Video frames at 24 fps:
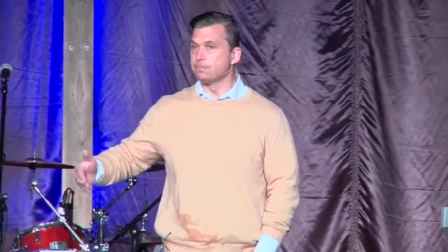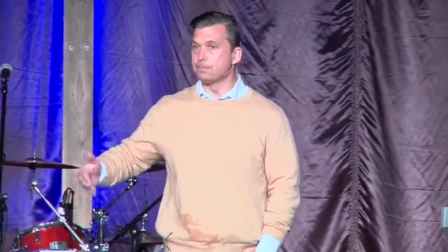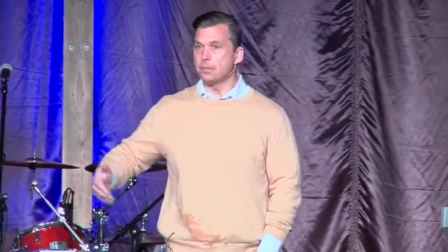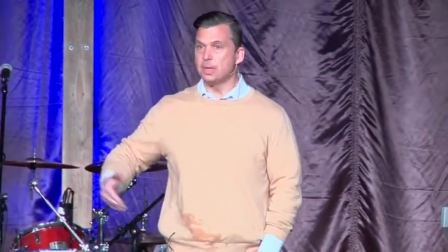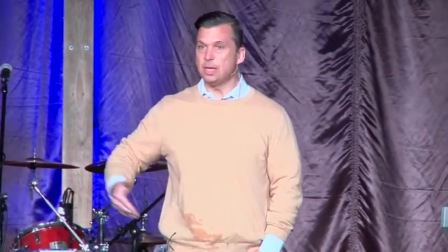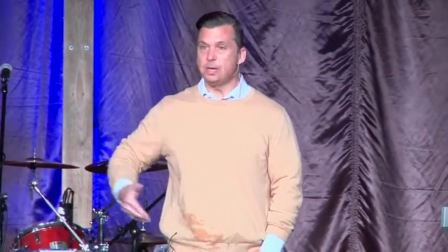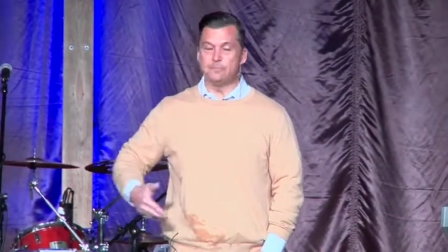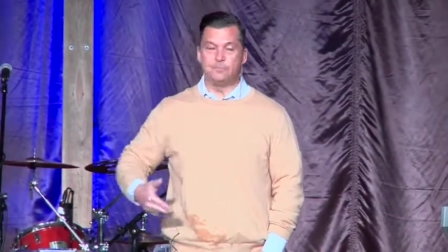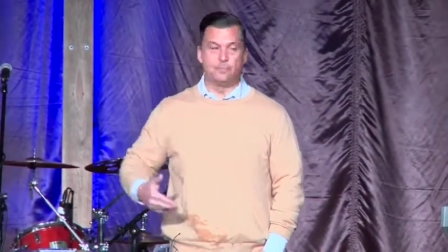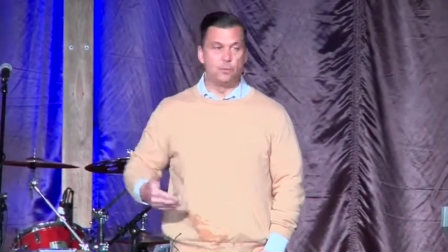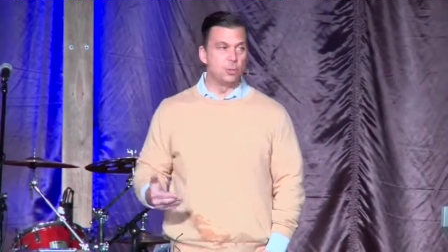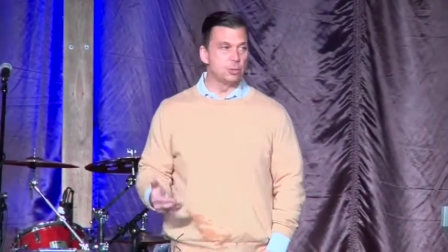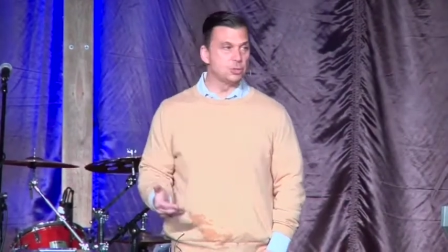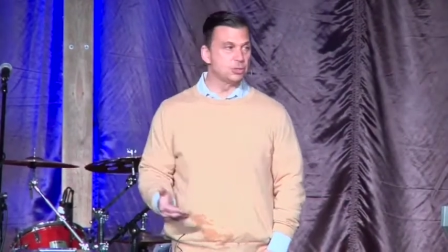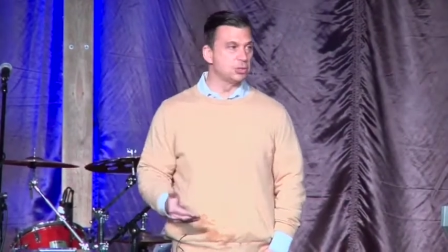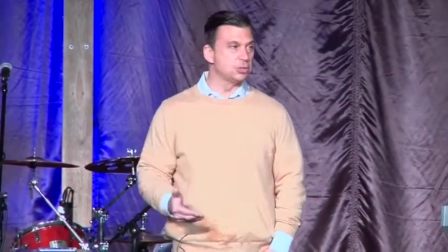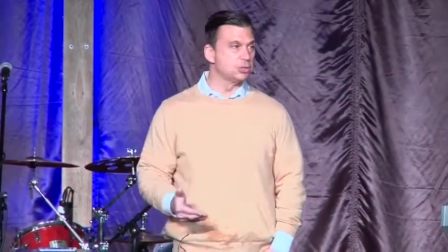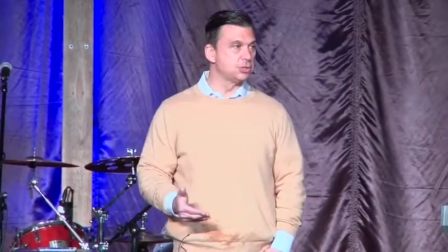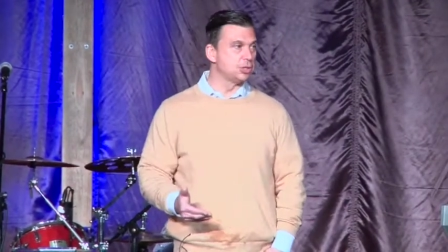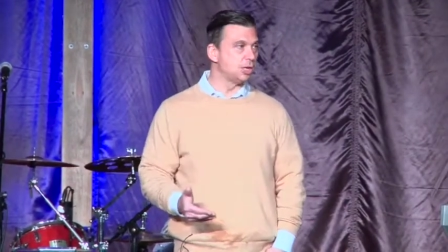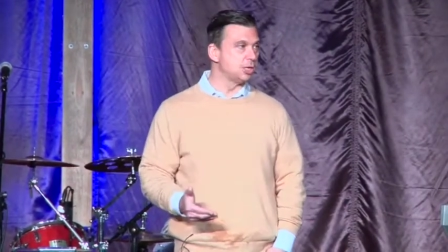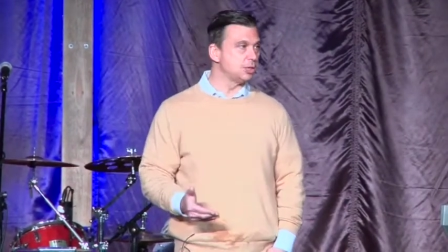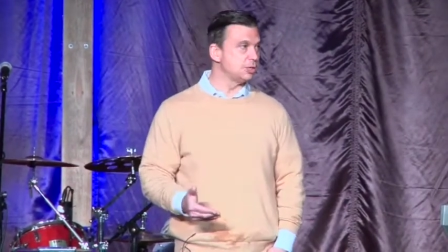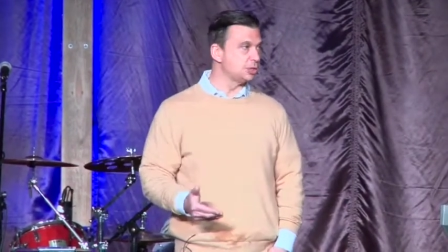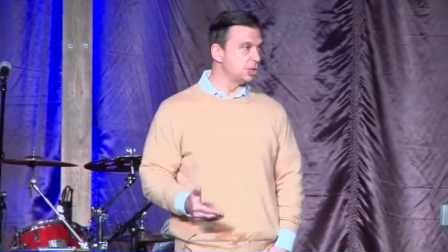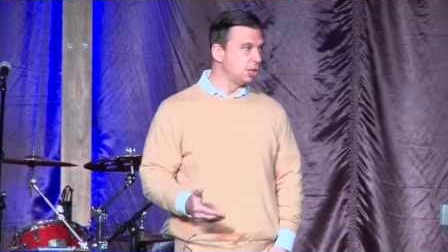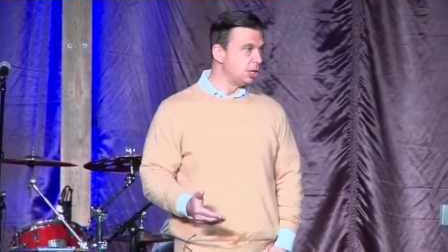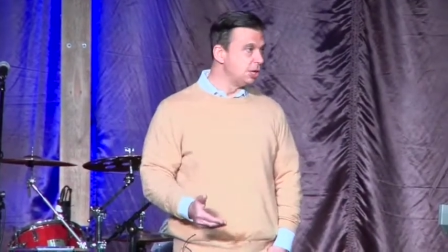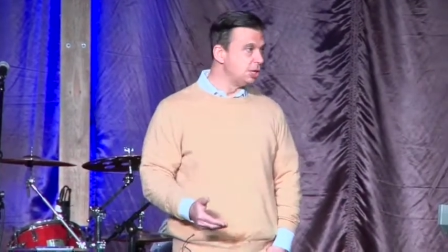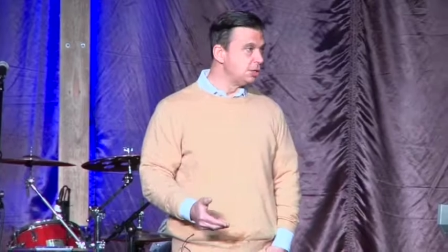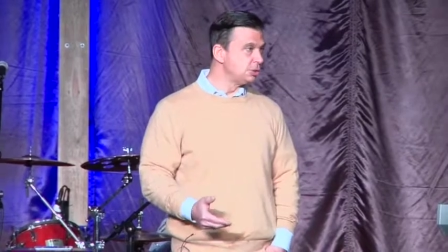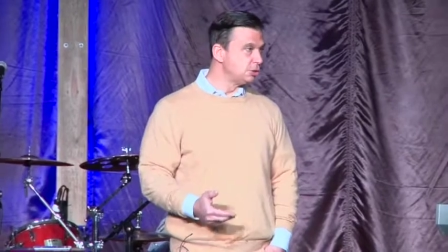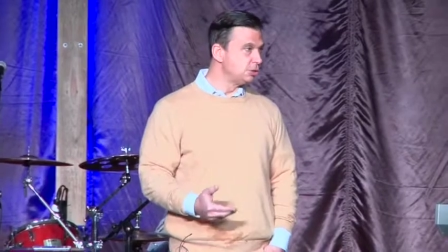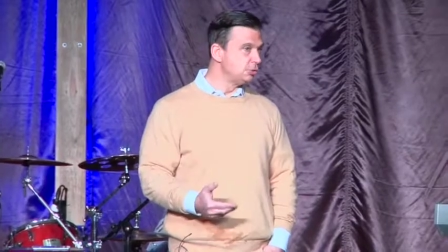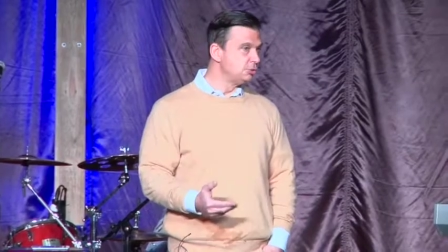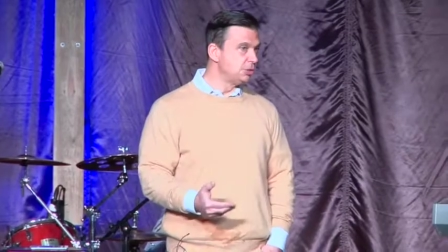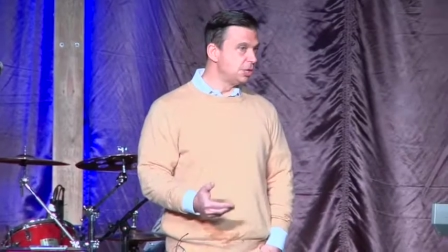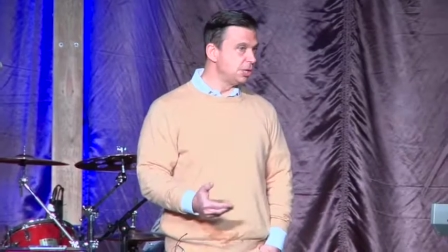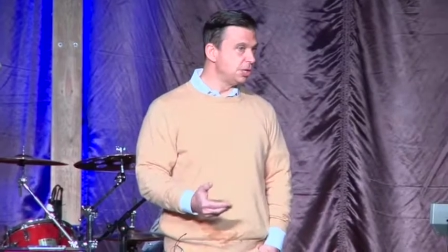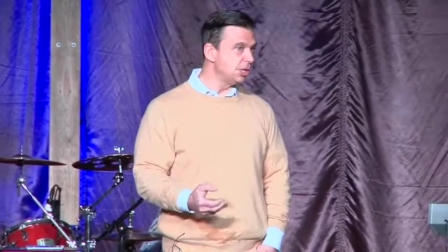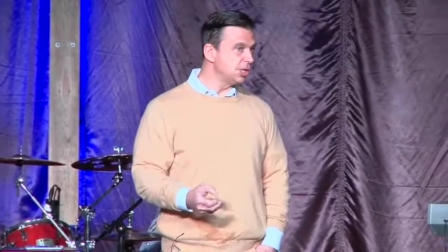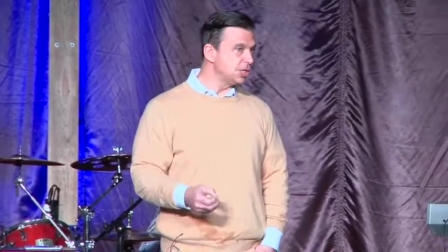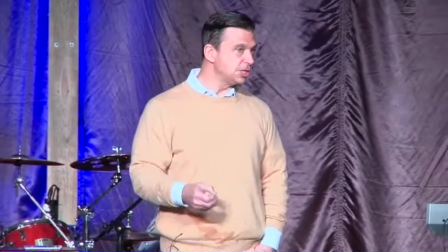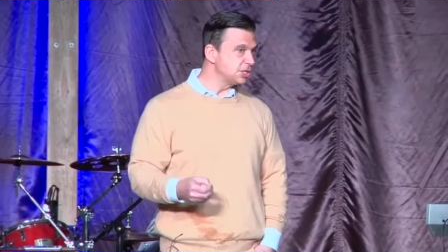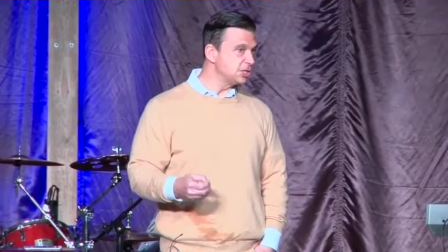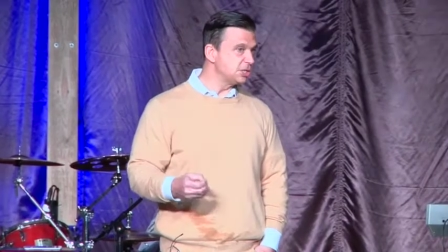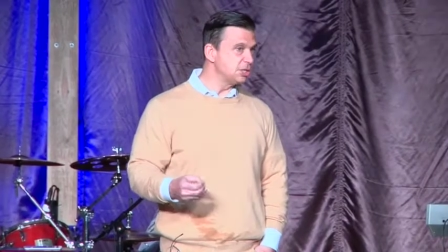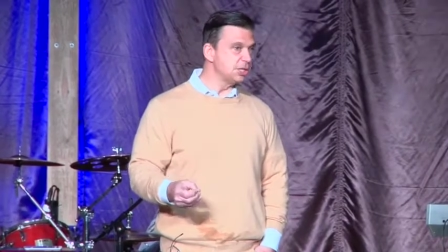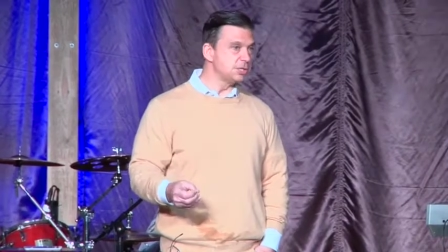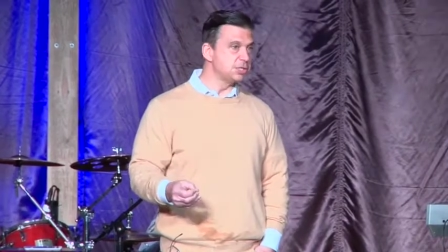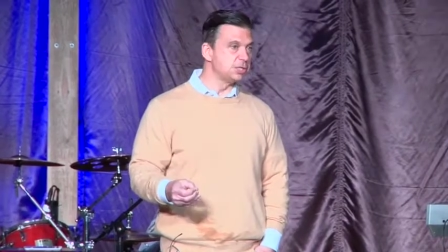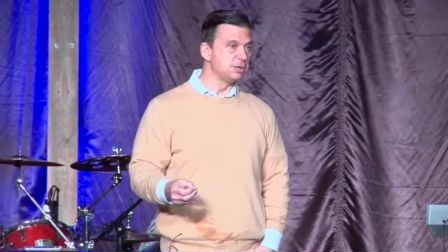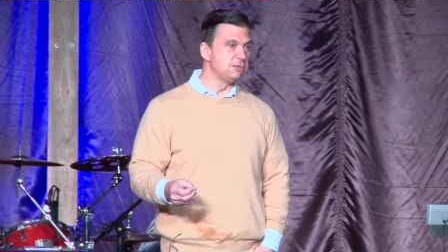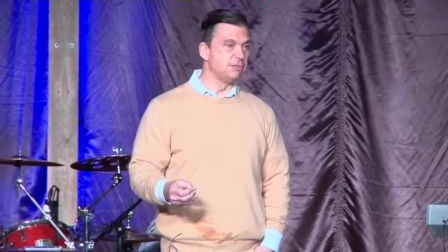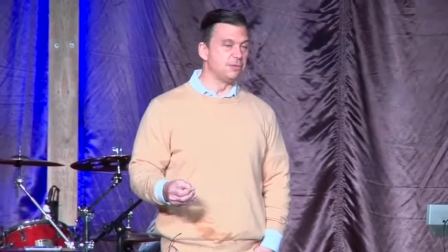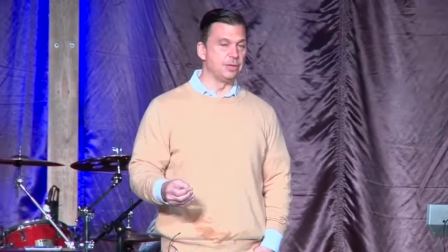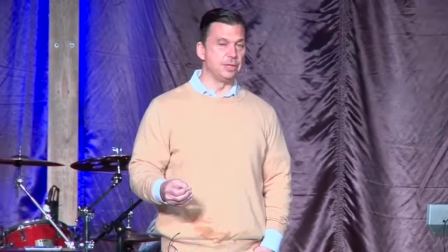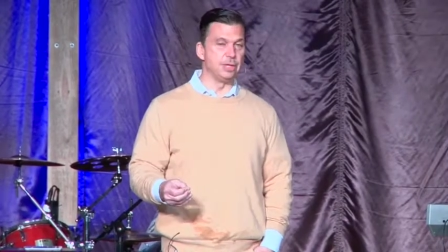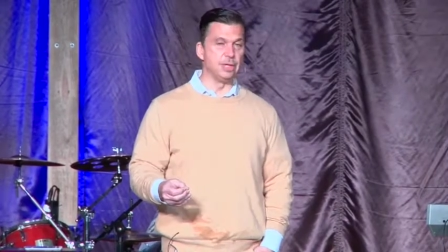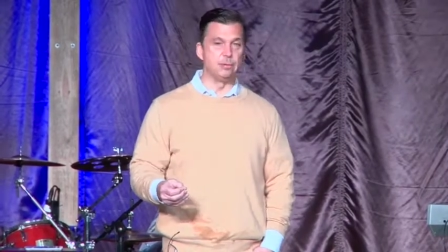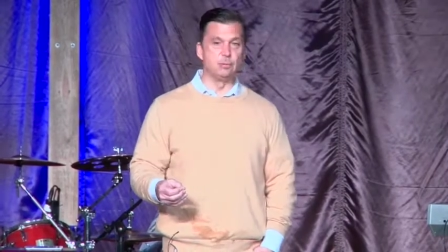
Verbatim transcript: it forces us to deal extensively